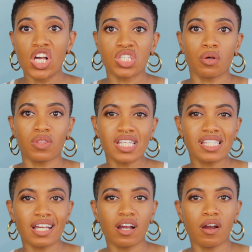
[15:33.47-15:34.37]
So this
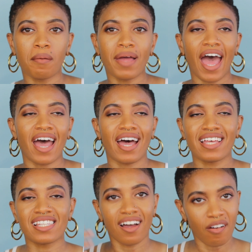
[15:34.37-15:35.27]
serum
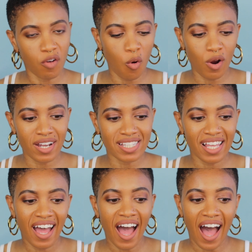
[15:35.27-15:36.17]
has, of course,
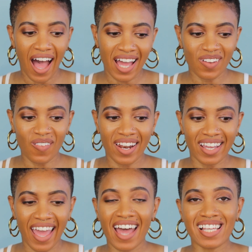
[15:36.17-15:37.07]

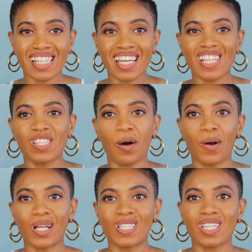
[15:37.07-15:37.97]
hyaluronic acid,
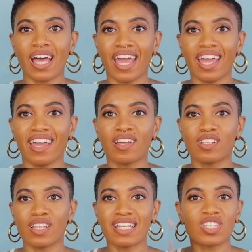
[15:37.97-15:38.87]
so it's
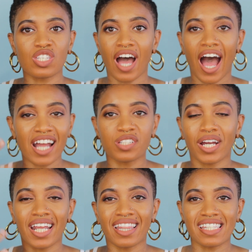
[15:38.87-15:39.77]
just
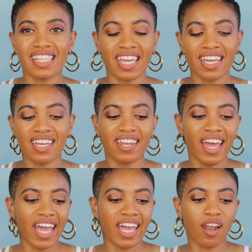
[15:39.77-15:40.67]
hydrating the skin.
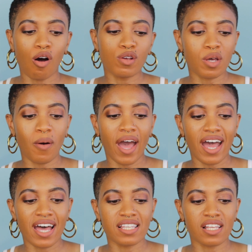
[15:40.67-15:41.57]
It also
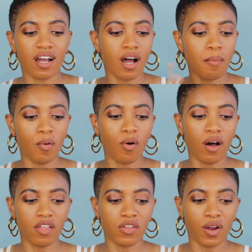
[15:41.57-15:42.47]
has a couple
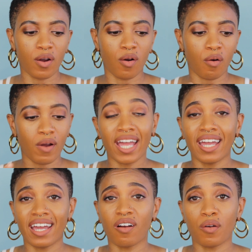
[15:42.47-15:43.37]
other
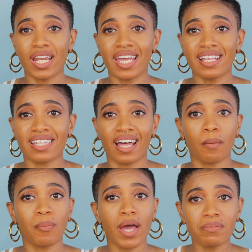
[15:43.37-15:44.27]
great ingredients
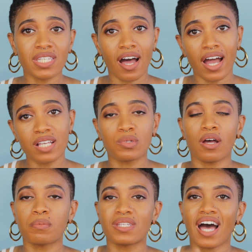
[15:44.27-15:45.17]
like peptides, which
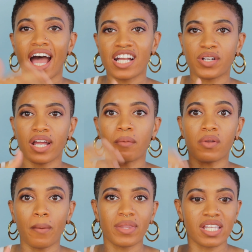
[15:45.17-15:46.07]
help to hydrate and
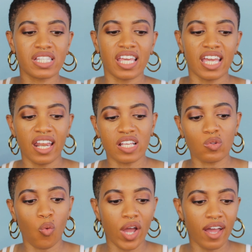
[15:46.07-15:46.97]
plumpen the skin as
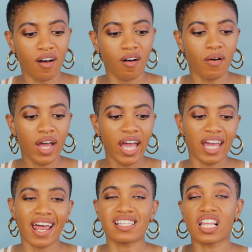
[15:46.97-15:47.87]
well.
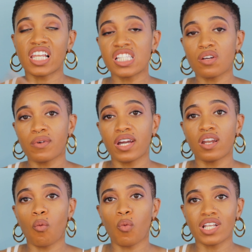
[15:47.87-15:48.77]
It has
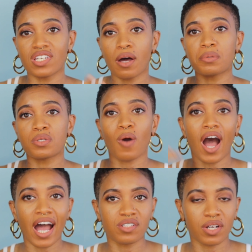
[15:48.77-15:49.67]
glycerin, which helps to
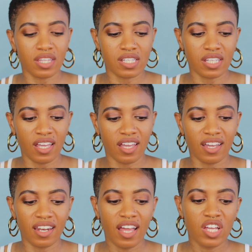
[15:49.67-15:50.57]
hydrate the
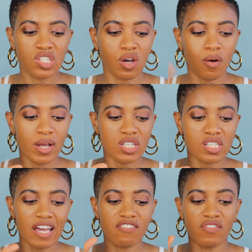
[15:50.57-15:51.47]
skin. So it's
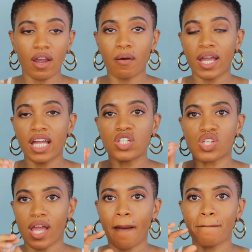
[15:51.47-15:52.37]
just a very
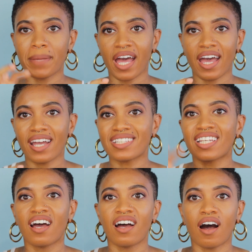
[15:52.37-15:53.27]
jam-packed
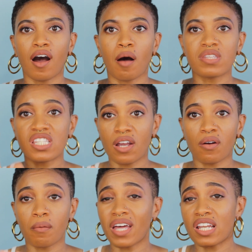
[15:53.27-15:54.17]

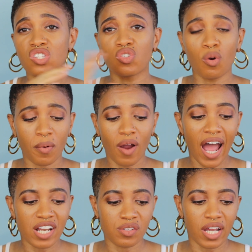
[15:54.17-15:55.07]
serum that is super
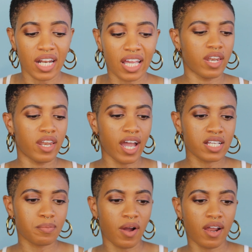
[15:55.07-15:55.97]
hydrating. The
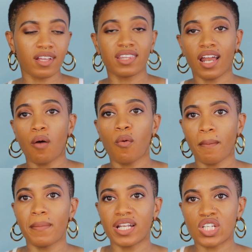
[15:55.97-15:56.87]
next product that I want
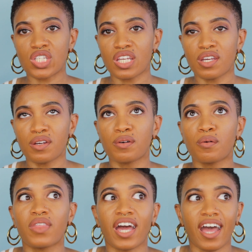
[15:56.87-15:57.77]
to mention to
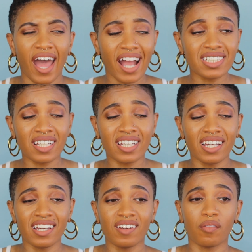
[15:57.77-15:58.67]
you that
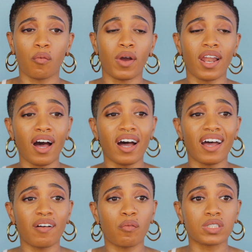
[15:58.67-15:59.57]
actually, when
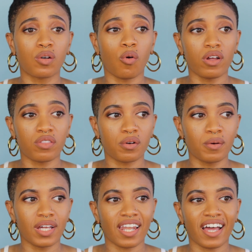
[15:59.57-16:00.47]
I was going
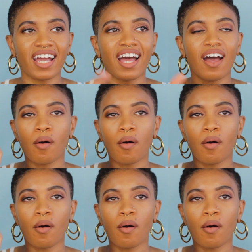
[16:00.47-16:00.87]
through it, like,